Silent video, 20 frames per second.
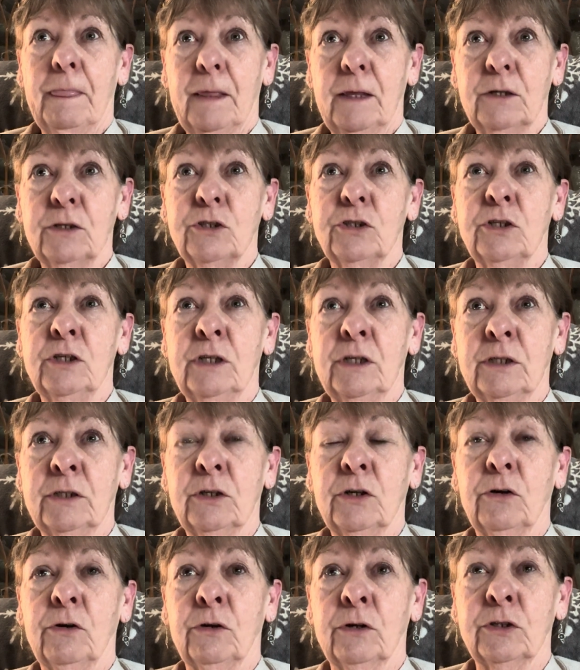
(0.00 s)
she
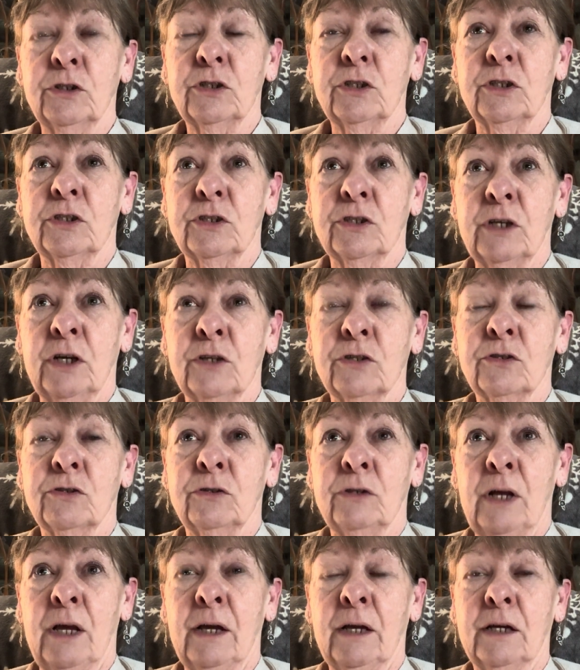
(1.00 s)
encouraged us
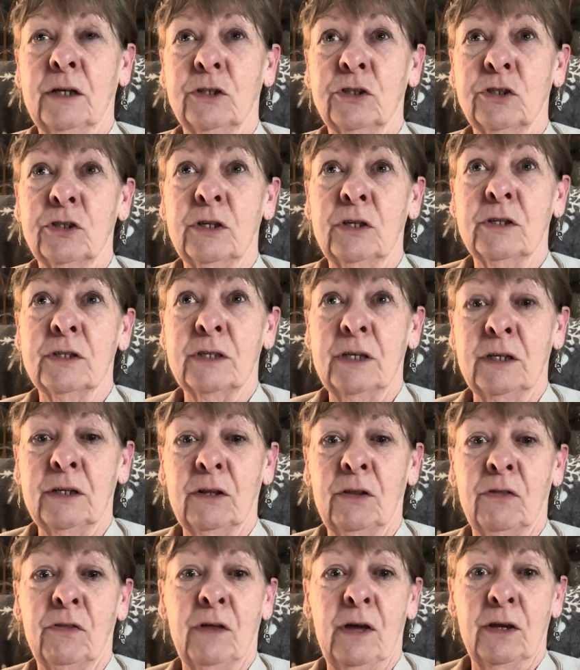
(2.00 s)
yesterday because she sent a
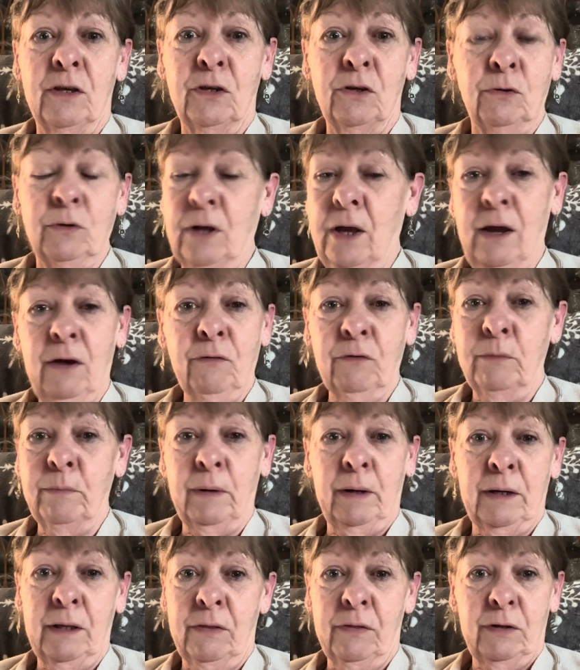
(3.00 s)
thank you to
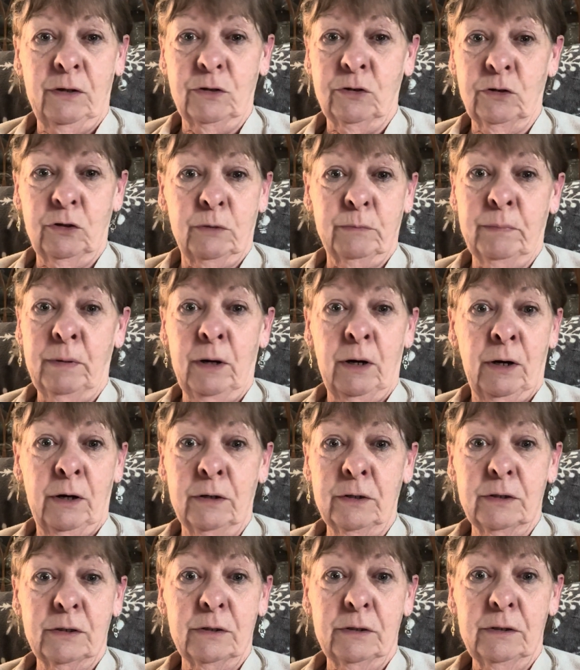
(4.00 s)
everybody that took
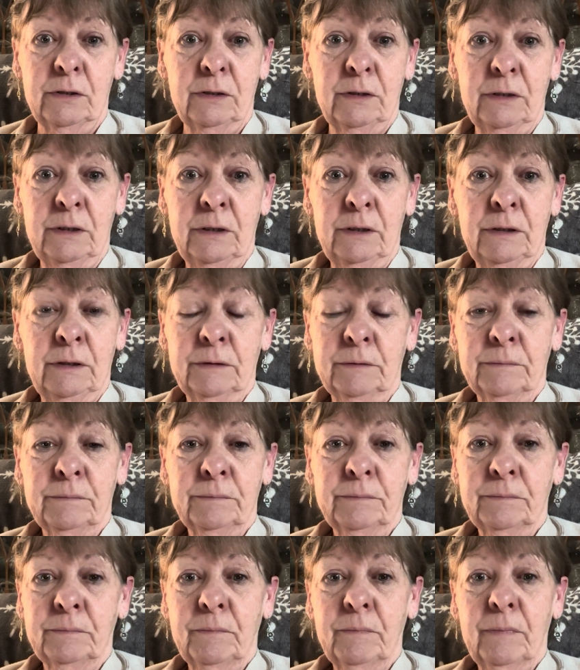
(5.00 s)
part.
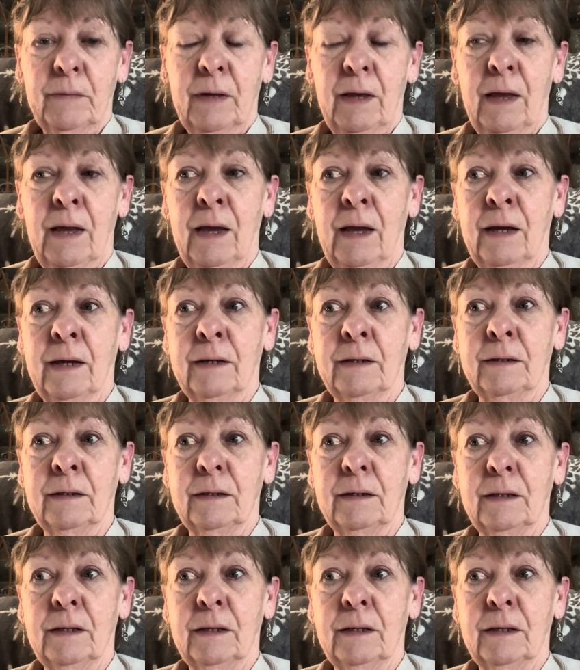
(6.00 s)
And